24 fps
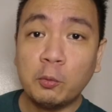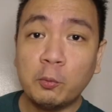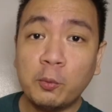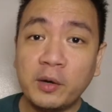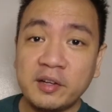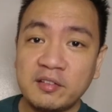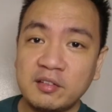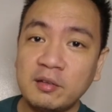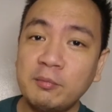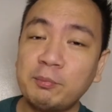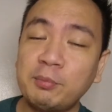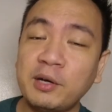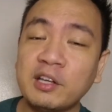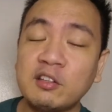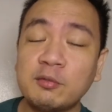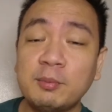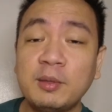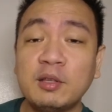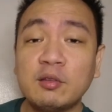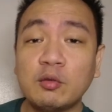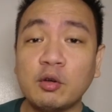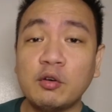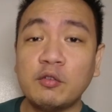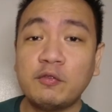What's impressed
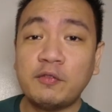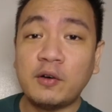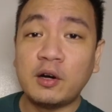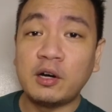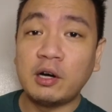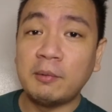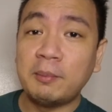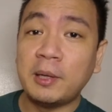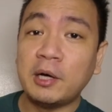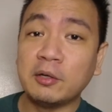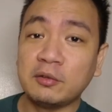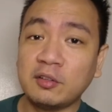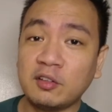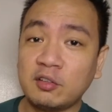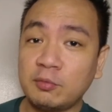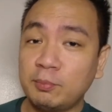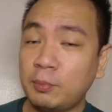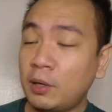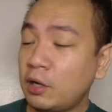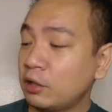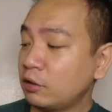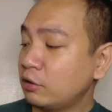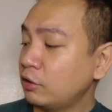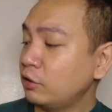me so far about this
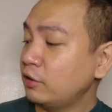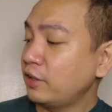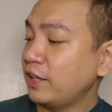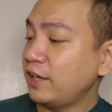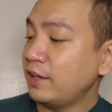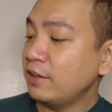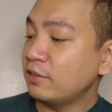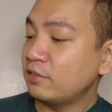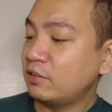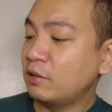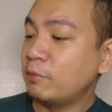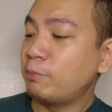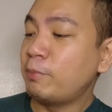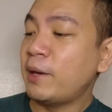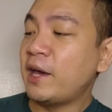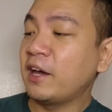bottle is the